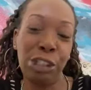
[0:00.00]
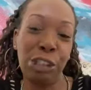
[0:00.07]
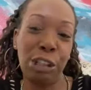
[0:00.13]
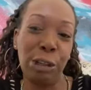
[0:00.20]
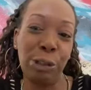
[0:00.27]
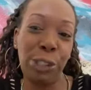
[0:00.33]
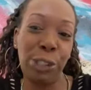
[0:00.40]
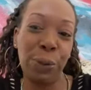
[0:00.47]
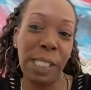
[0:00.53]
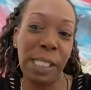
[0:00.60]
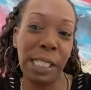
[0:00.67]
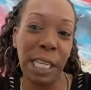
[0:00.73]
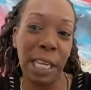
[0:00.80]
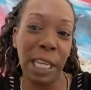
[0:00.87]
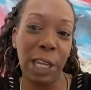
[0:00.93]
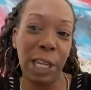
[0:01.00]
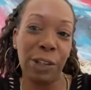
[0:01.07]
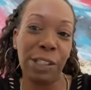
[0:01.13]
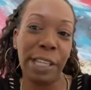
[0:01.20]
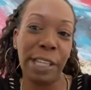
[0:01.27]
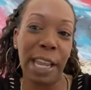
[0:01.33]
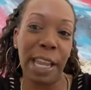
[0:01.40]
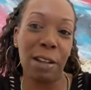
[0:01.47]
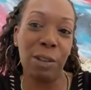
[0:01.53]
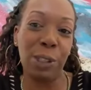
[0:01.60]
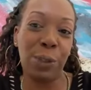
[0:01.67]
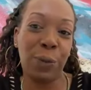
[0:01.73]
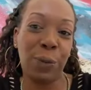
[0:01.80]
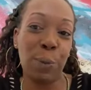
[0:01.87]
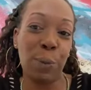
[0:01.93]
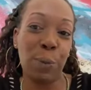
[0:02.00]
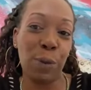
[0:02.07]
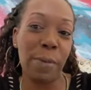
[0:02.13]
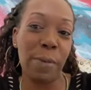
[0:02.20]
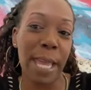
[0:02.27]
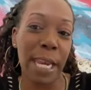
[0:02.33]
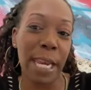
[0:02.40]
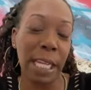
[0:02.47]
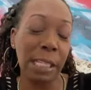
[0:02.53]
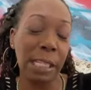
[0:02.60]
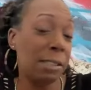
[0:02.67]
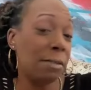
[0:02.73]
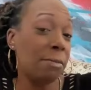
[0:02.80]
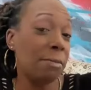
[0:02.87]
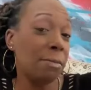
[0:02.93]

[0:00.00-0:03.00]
close to a city or towns for more amenities?